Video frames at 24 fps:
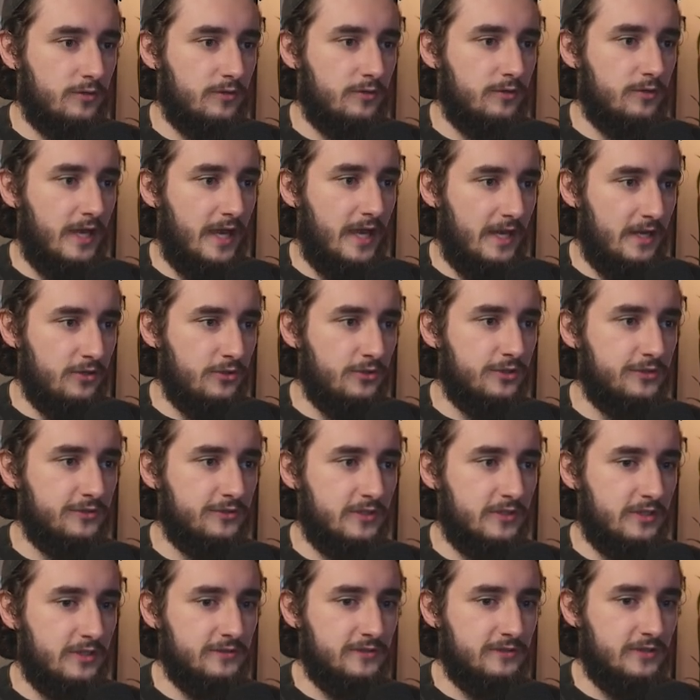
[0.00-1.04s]
header is
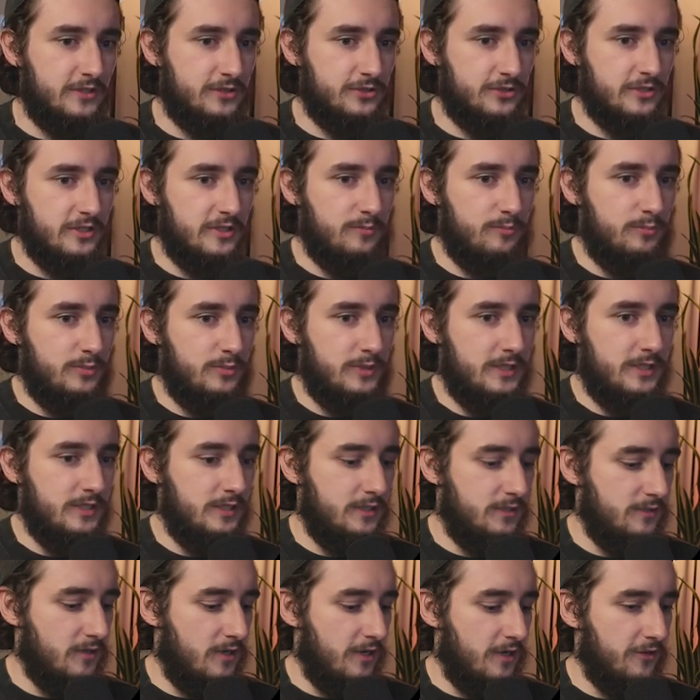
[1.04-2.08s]
going to essentially
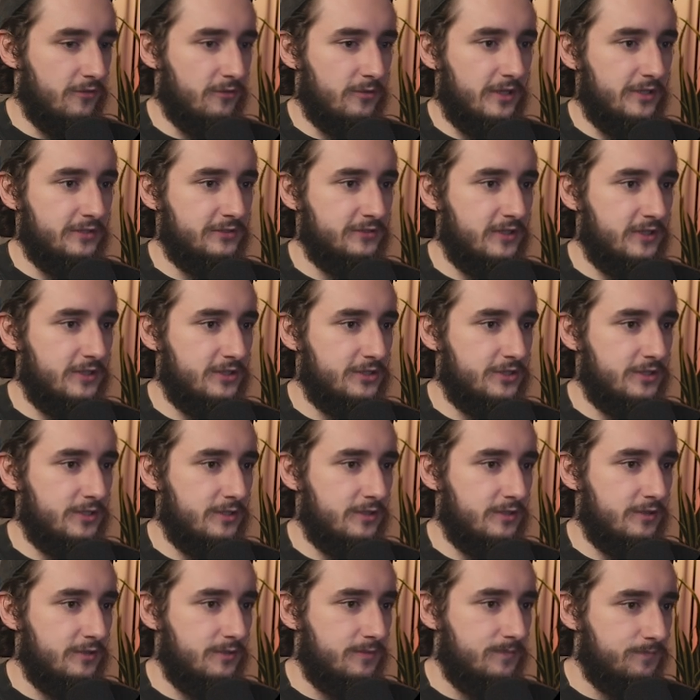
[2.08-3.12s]
be
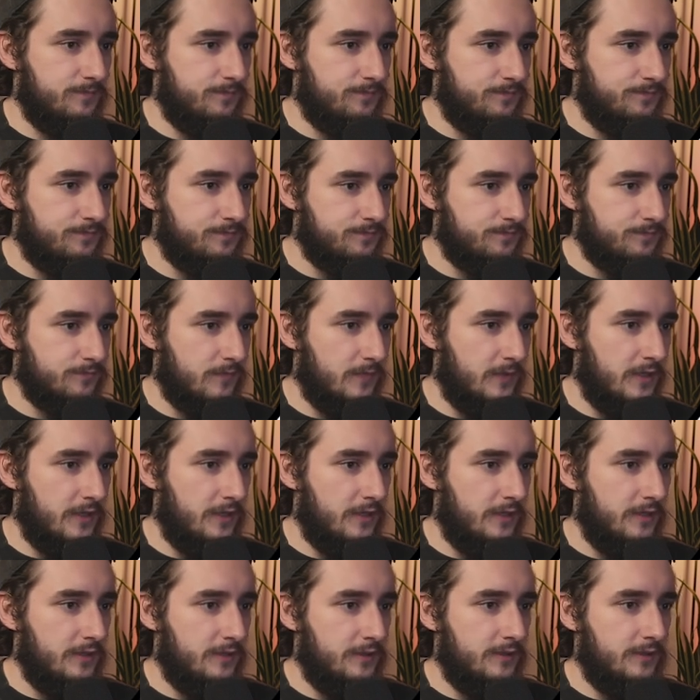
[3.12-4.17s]
authorization,
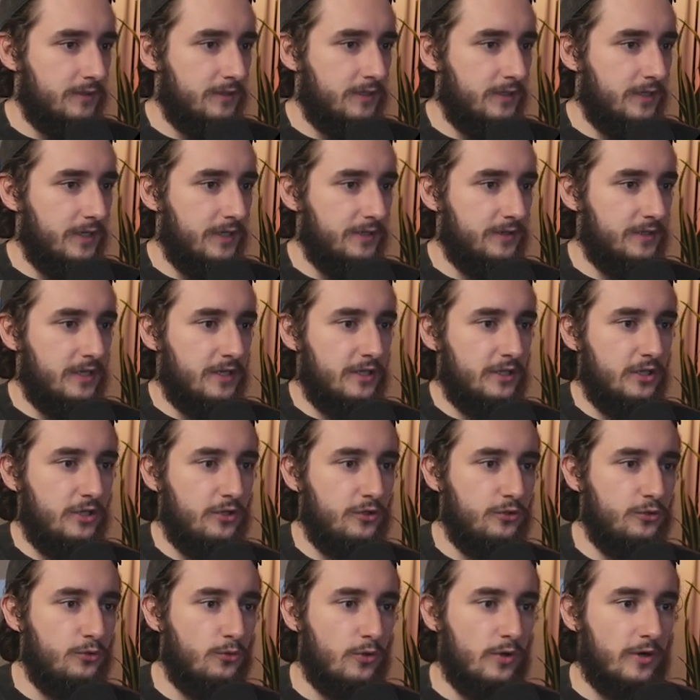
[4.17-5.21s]
and then
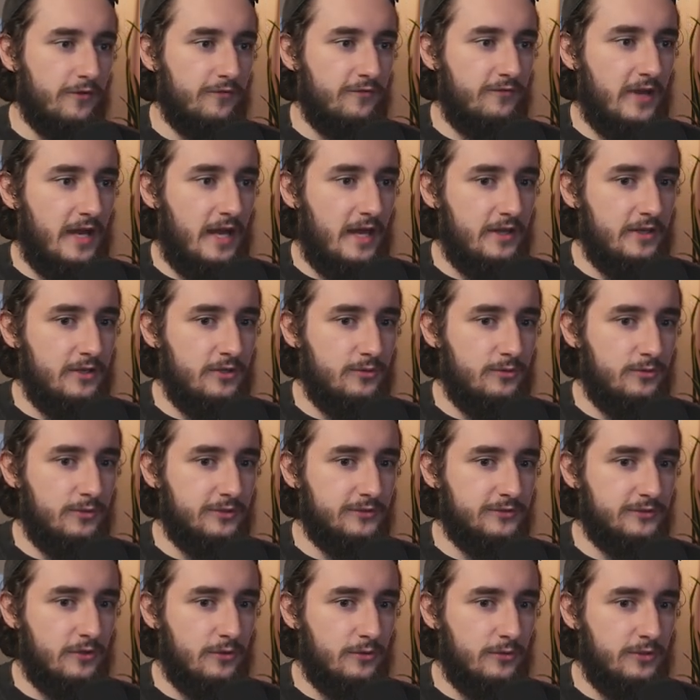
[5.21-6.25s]
your value
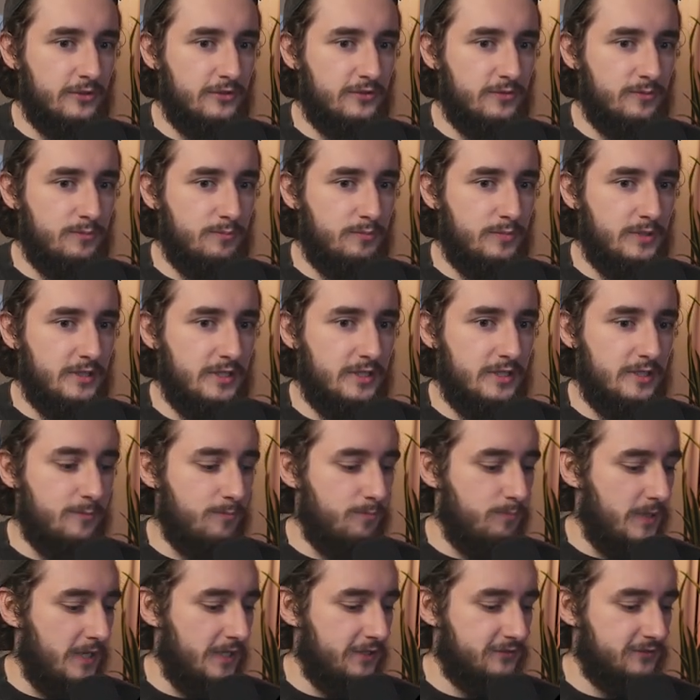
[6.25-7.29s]
is going to be
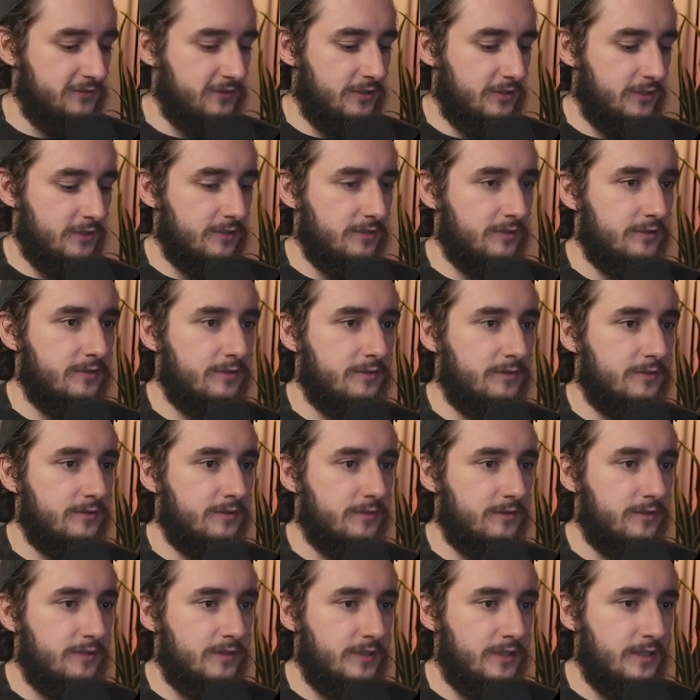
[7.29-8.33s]
basic
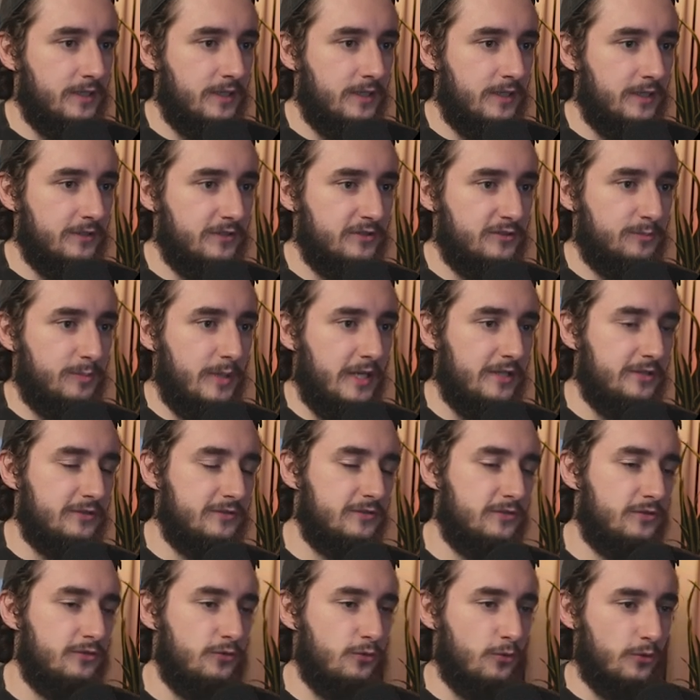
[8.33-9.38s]

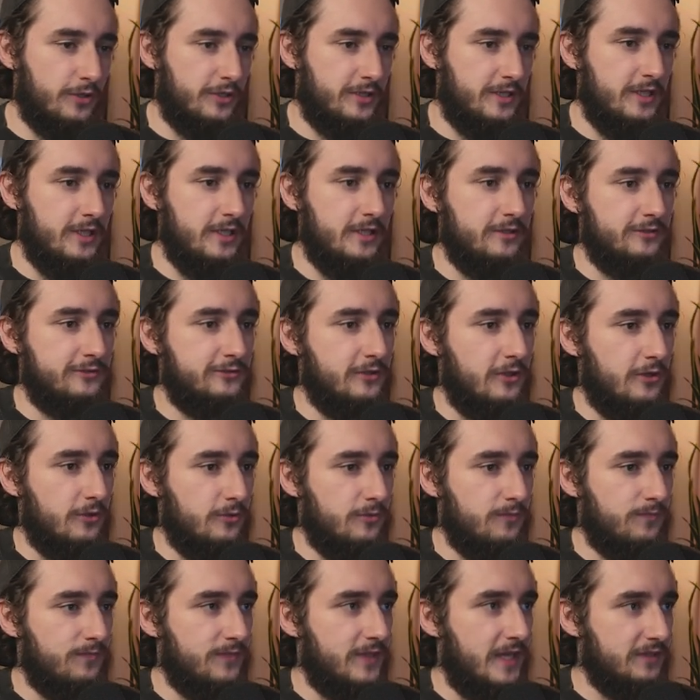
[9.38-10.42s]
space your key.
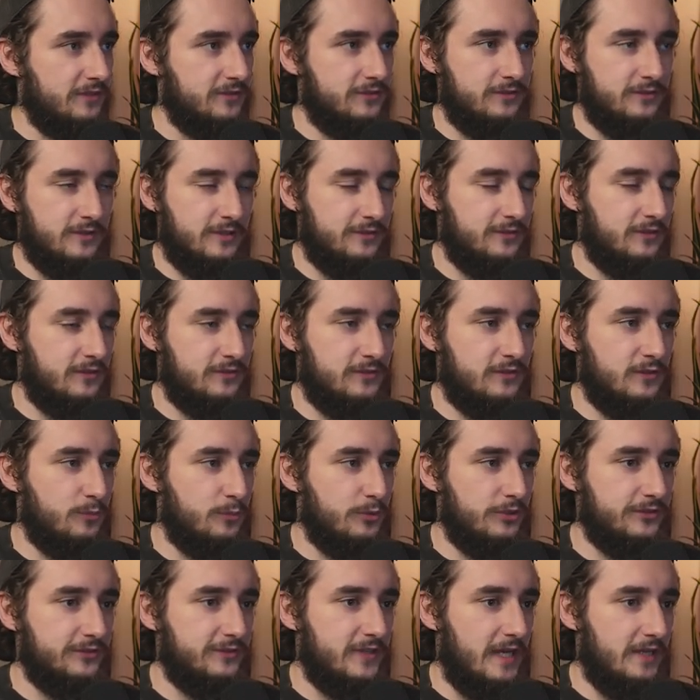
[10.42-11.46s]
So it's as simple
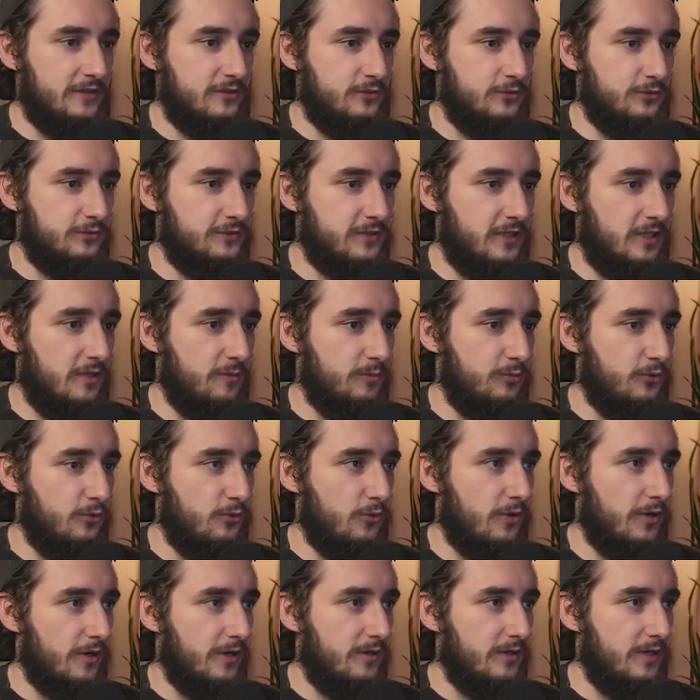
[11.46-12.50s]
as that to set up
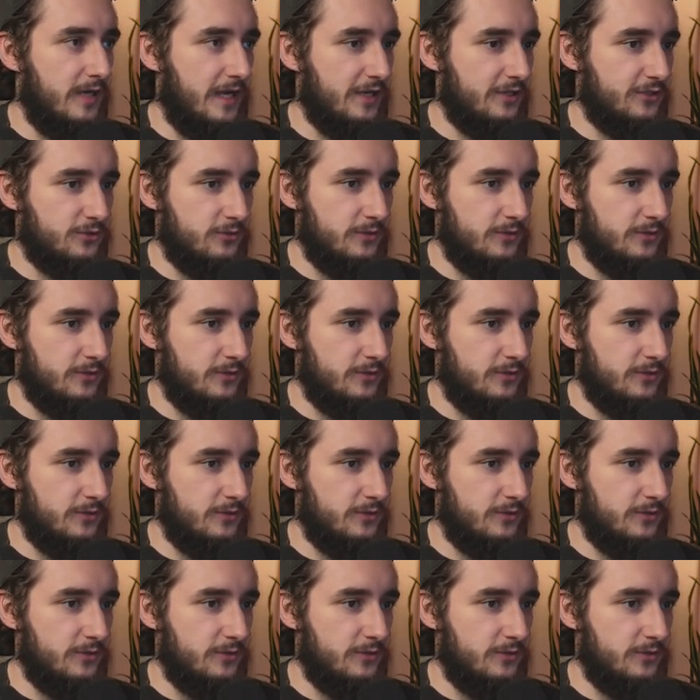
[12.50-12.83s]
your actual